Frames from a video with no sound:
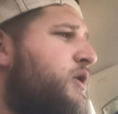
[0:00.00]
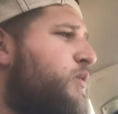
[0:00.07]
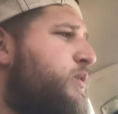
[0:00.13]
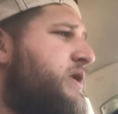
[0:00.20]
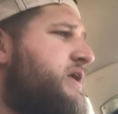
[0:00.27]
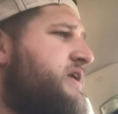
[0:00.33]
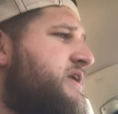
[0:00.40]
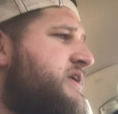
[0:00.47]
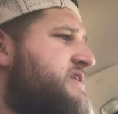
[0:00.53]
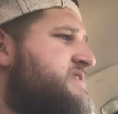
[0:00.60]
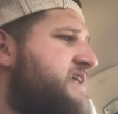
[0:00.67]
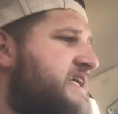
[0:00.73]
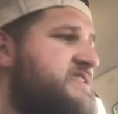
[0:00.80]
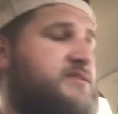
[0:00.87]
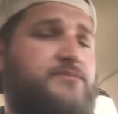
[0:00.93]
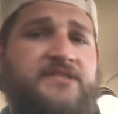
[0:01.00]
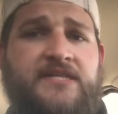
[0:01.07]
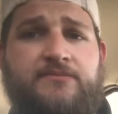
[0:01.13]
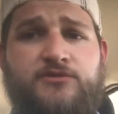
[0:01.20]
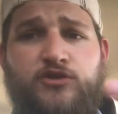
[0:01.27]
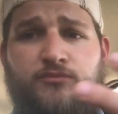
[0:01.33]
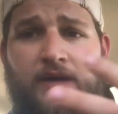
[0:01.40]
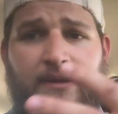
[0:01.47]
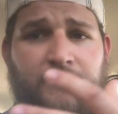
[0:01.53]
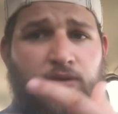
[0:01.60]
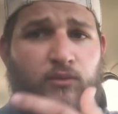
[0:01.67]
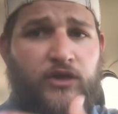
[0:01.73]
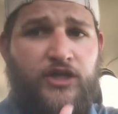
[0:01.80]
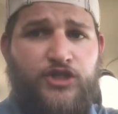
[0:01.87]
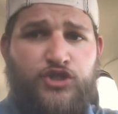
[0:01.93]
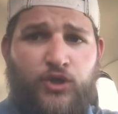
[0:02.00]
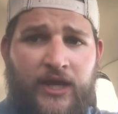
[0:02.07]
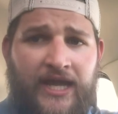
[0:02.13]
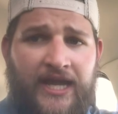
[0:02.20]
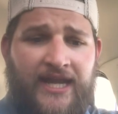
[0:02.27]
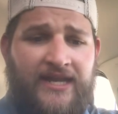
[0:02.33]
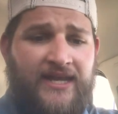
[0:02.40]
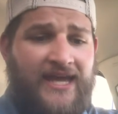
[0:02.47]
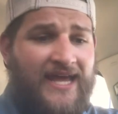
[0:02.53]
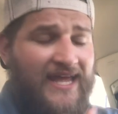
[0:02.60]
We could test some teams who maybe want to trade.